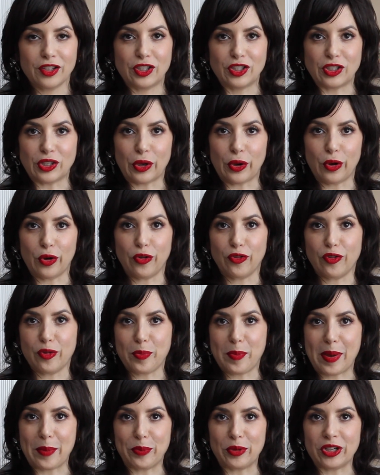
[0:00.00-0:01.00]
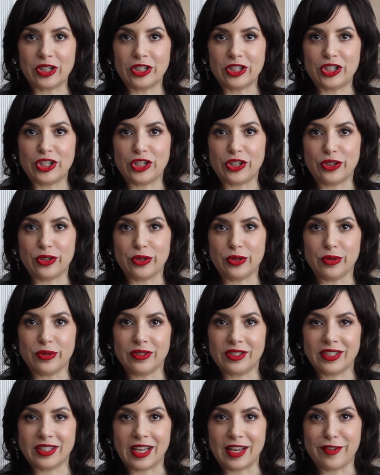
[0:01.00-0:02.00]
So remember to
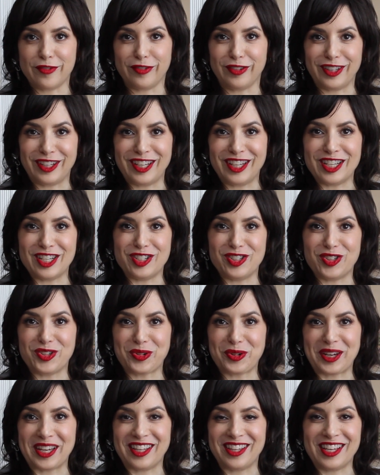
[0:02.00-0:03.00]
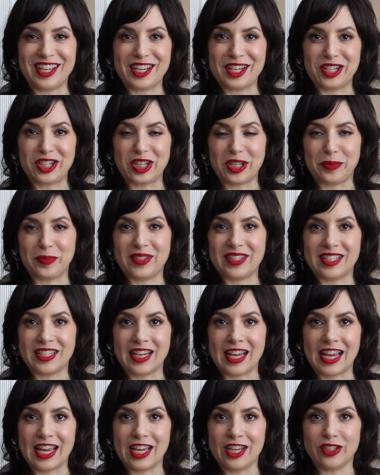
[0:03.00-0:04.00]
safely enjoy the eclipse
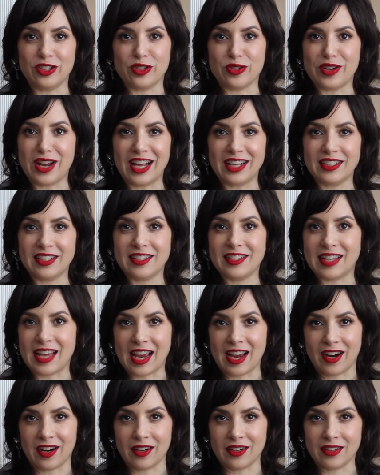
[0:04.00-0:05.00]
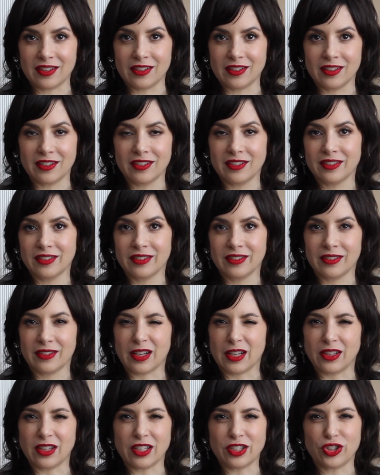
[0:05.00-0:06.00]
today. Do not stare
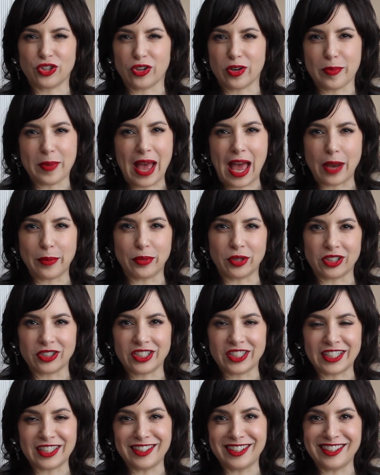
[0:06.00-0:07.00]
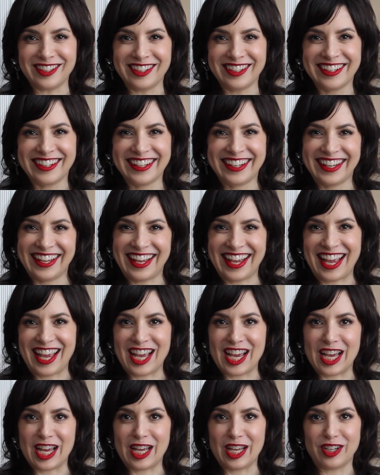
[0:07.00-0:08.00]
unless you're a bad person
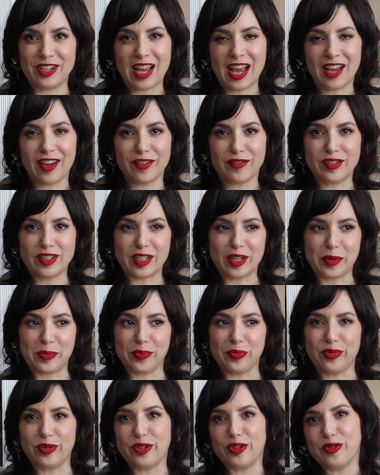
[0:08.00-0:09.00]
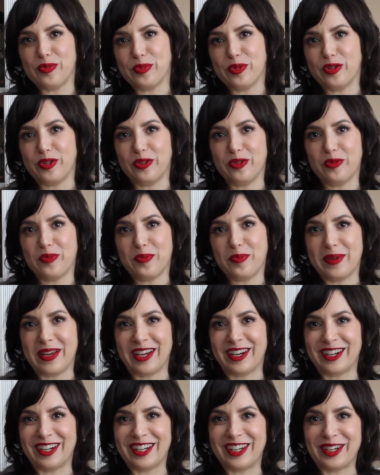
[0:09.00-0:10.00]
and have some Blue Moon
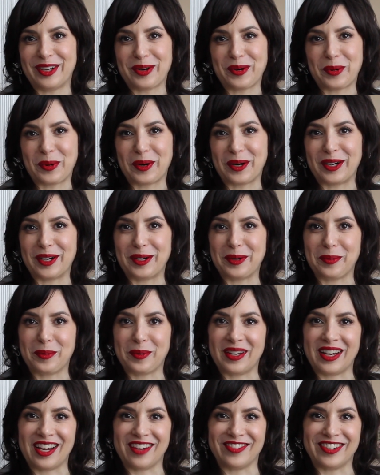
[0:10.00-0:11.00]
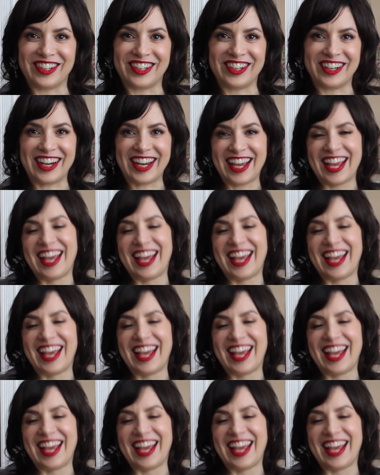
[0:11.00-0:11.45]
beer or whatever.